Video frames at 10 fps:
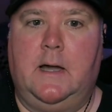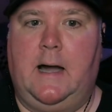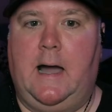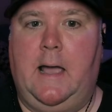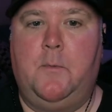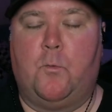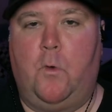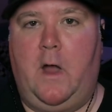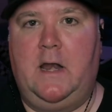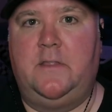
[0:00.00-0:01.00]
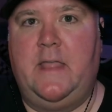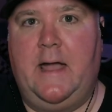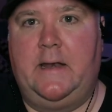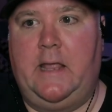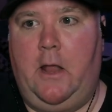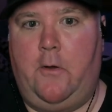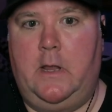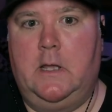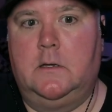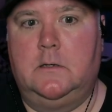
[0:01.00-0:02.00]
I'm right in that
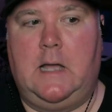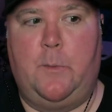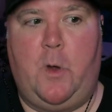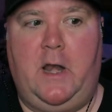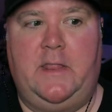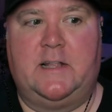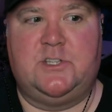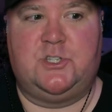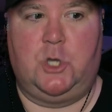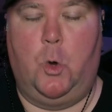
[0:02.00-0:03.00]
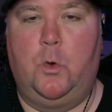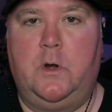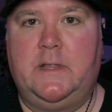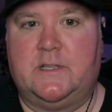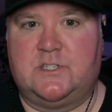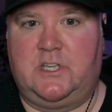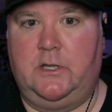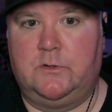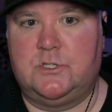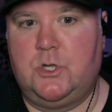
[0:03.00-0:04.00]
area. I'm right in that zone, the
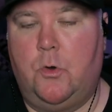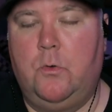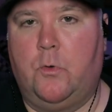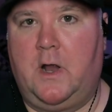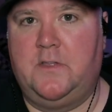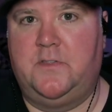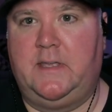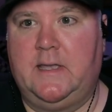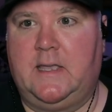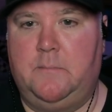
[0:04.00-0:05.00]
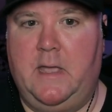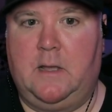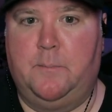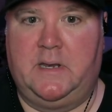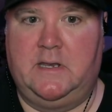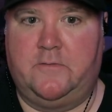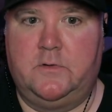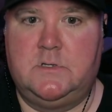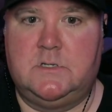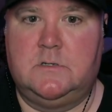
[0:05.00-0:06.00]
skill zone, where I think it can make a big
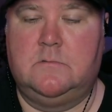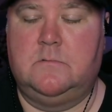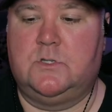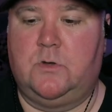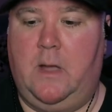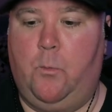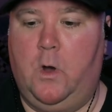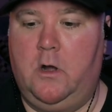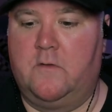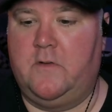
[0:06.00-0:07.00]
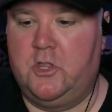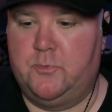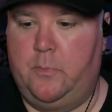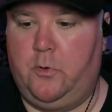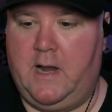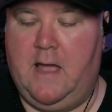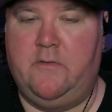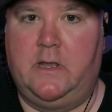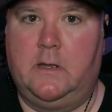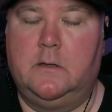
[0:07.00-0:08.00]
difference. So I wonder if other people are
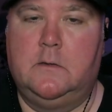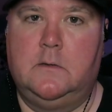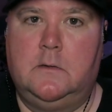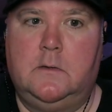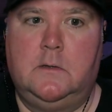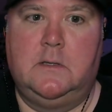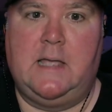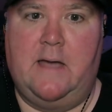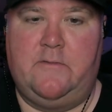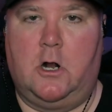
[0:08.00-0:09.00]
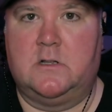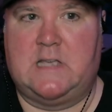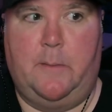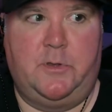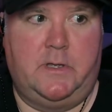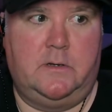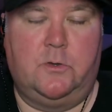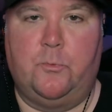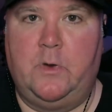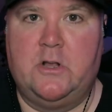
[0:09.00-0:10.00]
having a hard time with it.
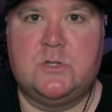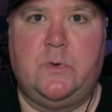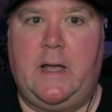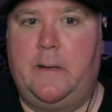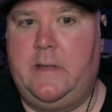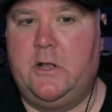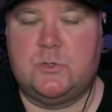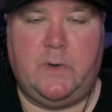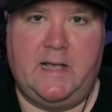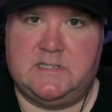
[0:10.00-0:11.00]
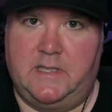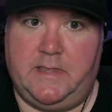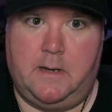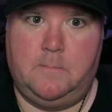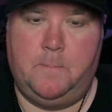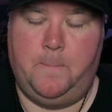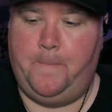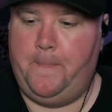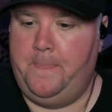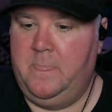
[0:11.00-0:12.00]
Here's why I say that.
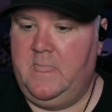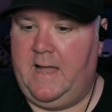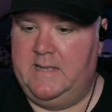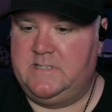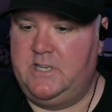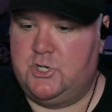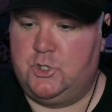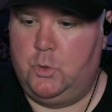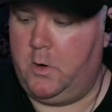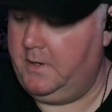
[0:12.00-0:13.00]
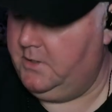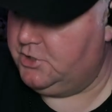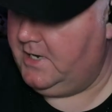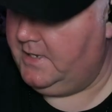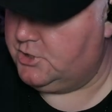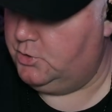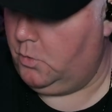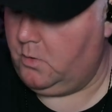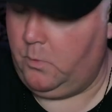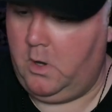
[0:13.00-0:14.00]
I see Schnord in the chat.
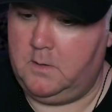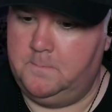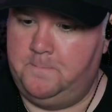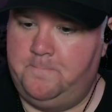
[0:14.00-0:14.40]
Schnord, welcome.